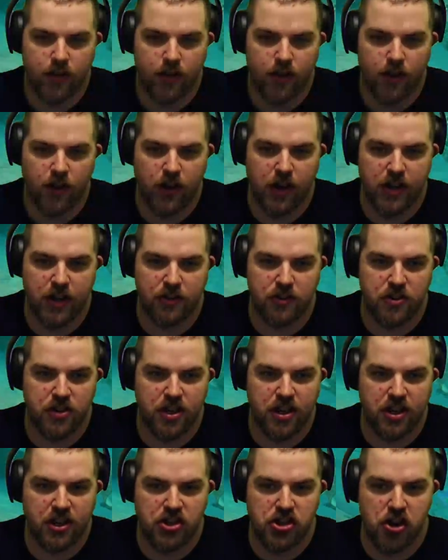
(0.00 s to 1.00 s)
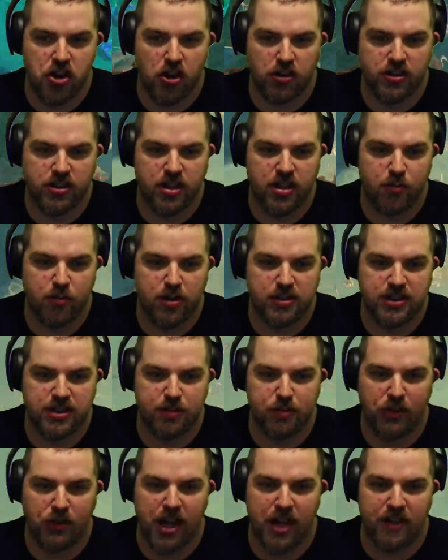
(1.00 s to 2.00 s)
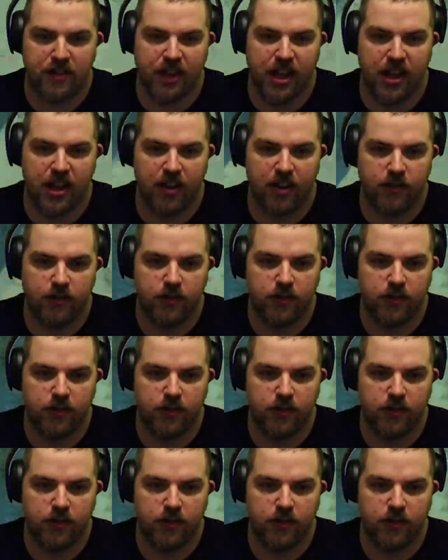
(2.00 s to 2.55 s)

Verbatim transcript: Oh, you guys jerk. Someone summon you guys again.